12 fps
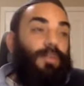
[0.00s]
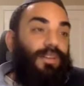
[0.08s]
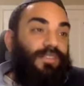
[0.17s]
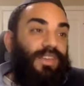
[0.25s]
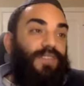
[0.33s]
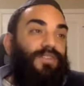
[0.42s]

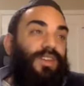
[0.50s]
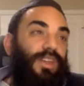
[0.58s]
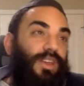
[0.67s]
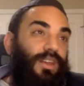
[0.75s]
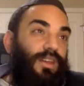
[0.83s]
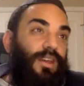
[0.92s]
Because even
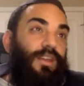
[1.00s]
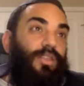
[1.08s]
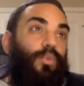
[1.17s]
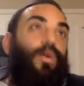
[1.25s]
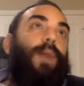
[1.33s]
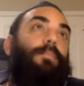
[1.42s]
in
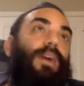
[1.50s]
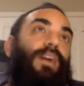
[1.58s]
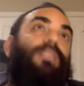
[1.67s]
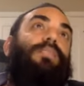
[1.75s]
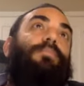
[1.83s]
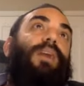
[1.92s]
the
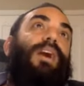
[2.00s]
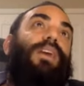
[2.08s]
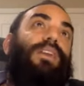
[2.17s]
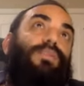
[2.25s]
rapach dema,